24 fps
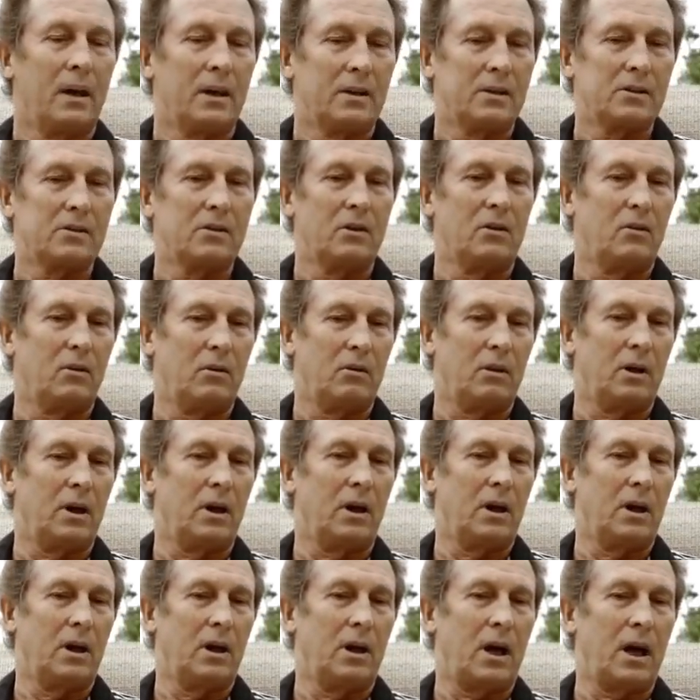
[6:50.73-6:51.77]
So
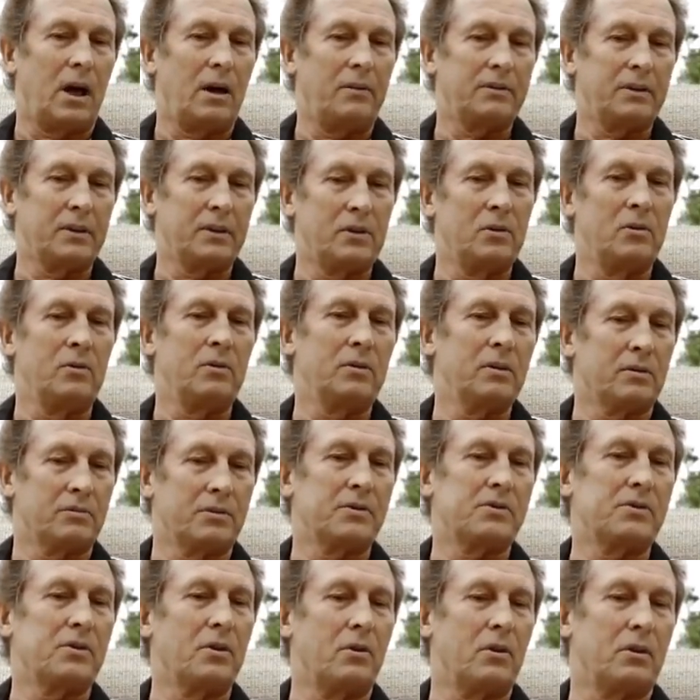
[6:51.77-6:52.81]
uh, after doing
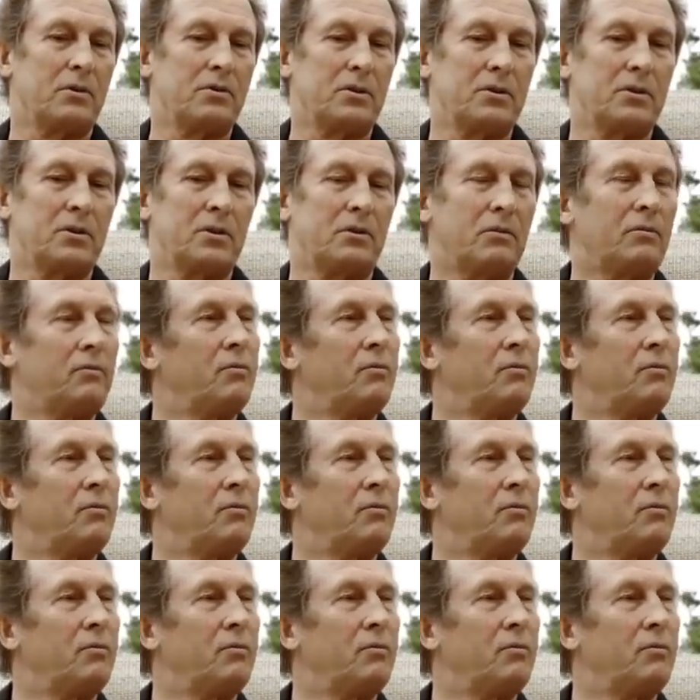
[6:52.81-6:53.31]
research